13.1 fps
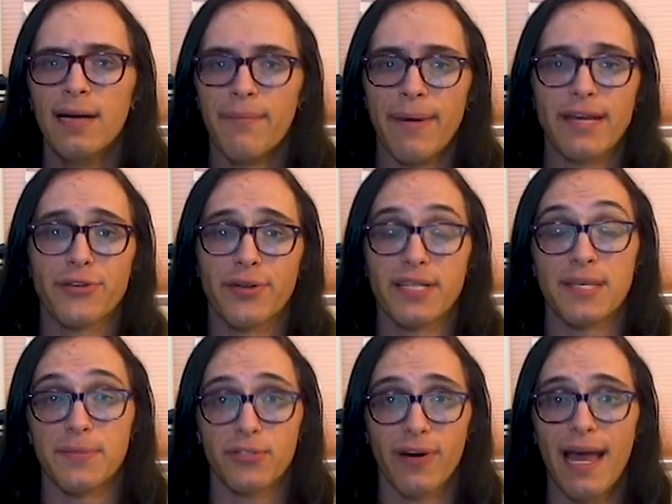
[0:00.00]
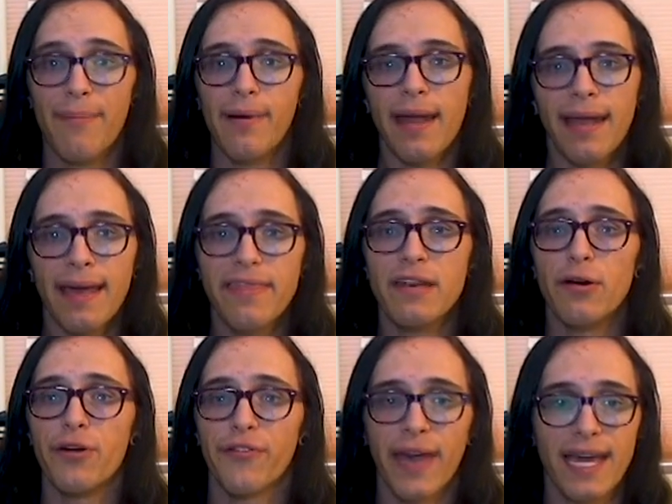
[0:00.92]
make sure to subscribe and hit the
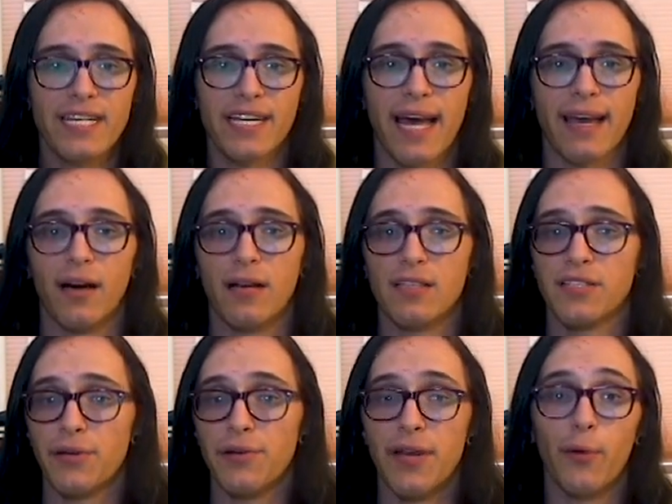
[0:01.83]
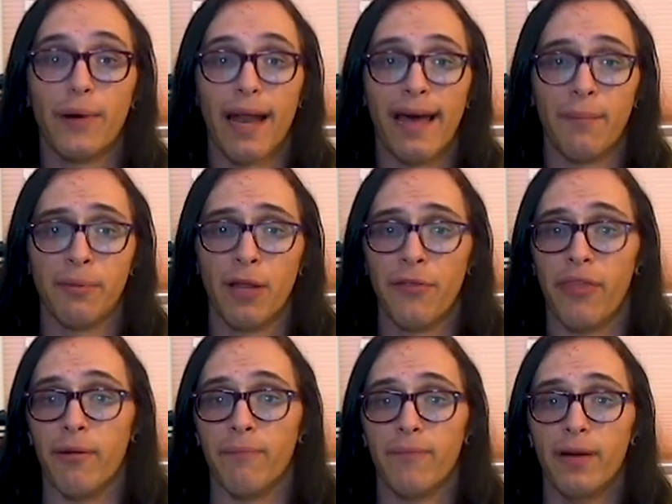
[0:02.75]
notification icon so you know when I upload
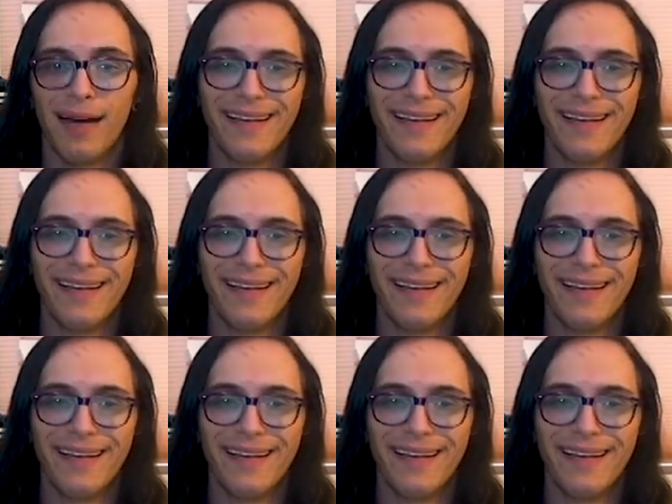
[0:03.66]
them.